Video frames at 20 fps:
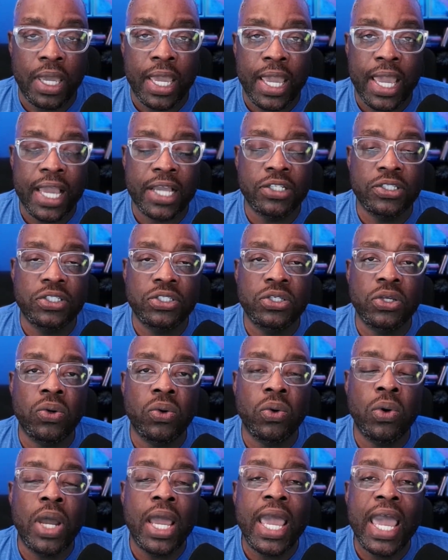And
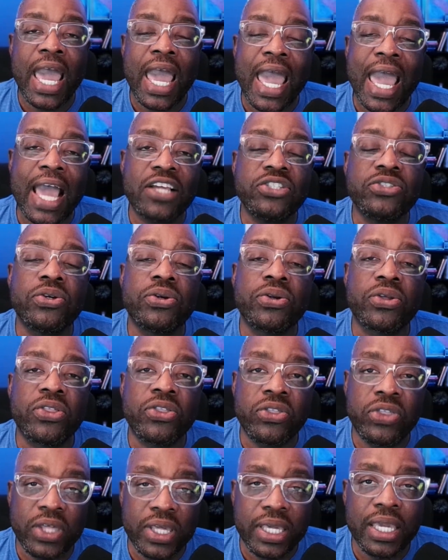so, as you're
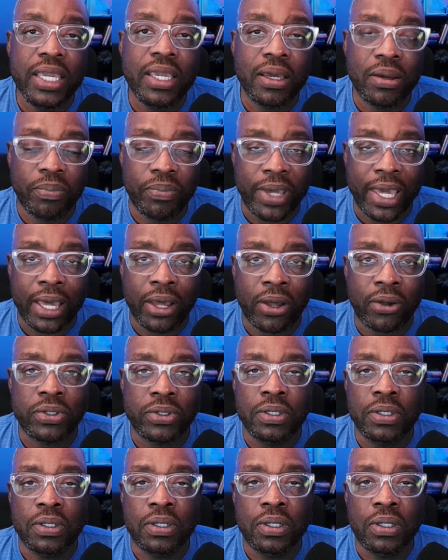thinking about
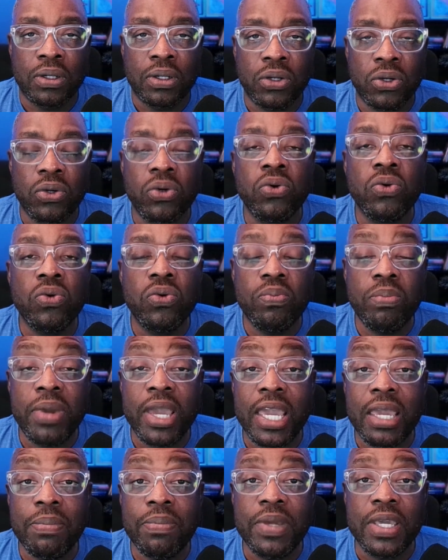who
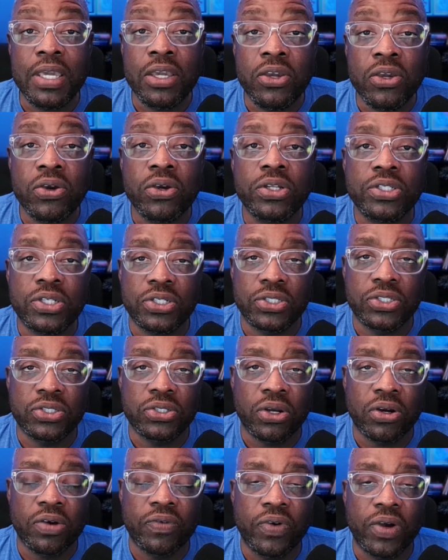may be good to
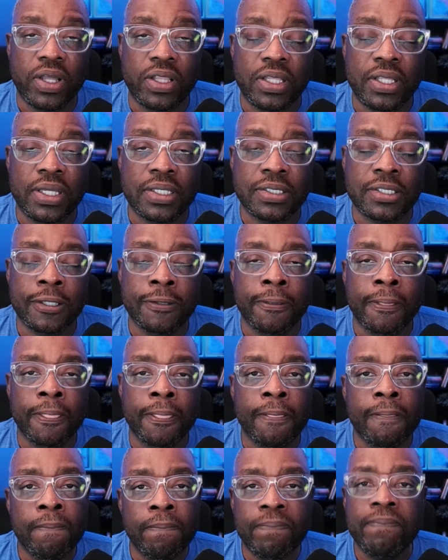serve on this,
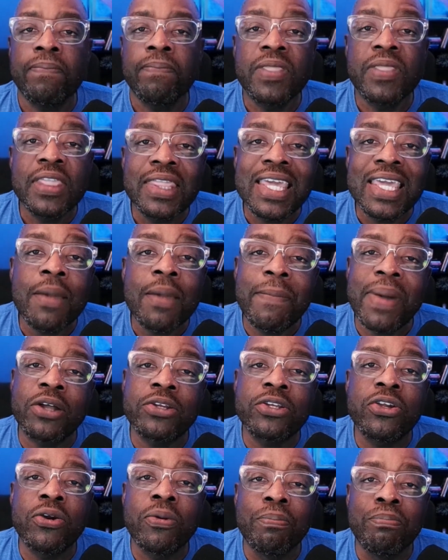think about
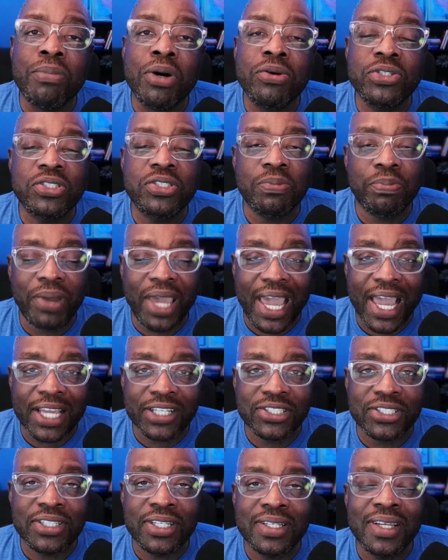your most
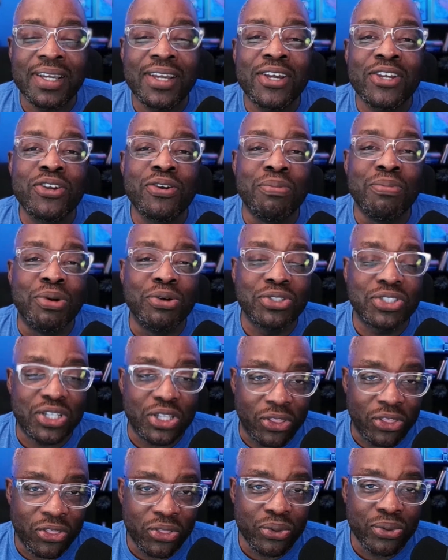passionate, your most
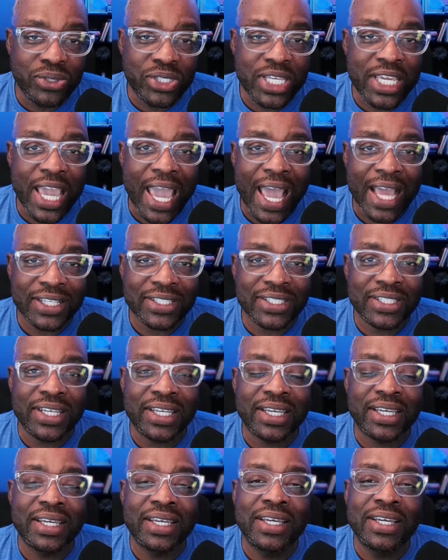
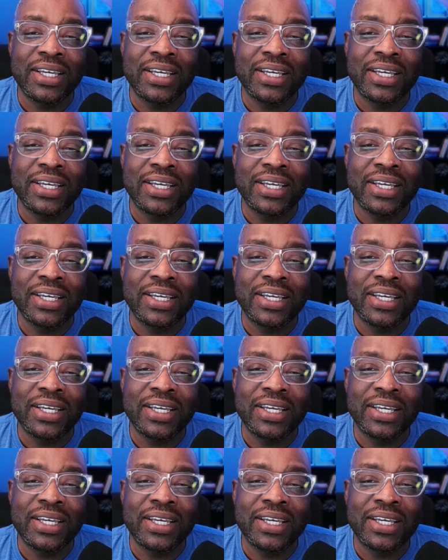enthusiastic